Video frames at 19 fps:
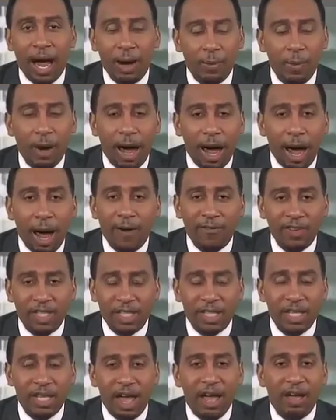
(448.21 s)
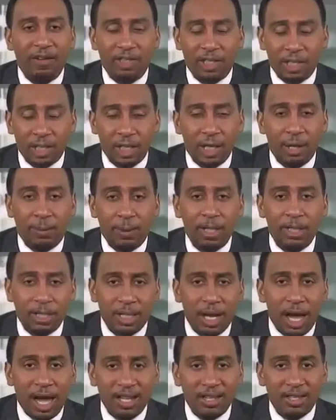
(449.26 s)
I will obviously have
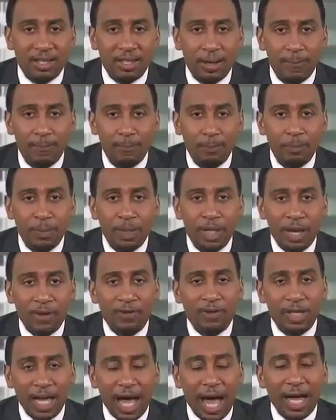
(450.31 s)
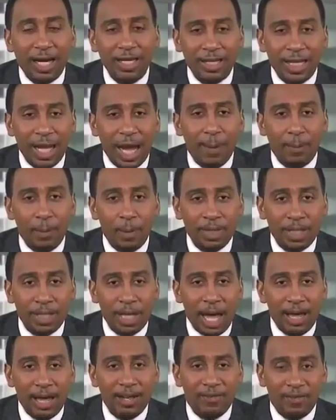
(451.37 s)
sleepless nights. If the Dallas
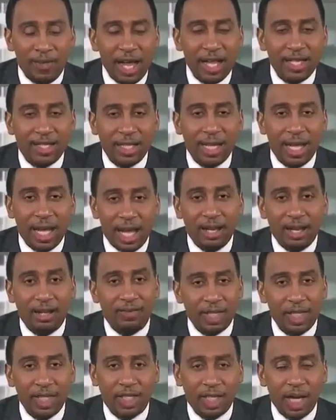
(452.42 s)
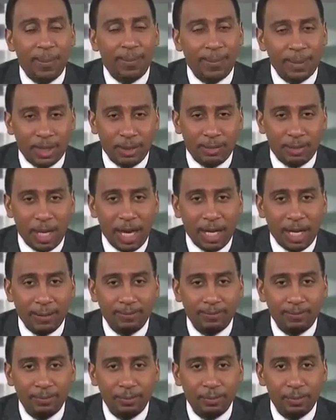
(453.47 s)
Cowboys advance to the NFC Championship game
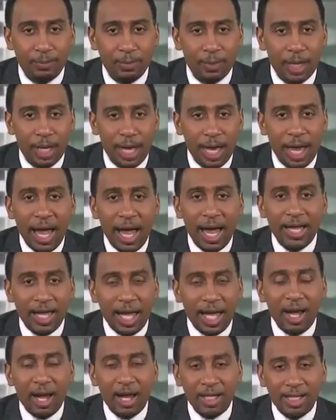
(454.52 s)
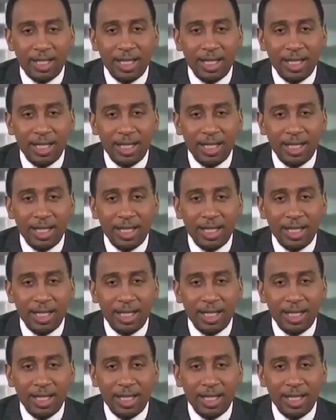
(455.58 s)
and they are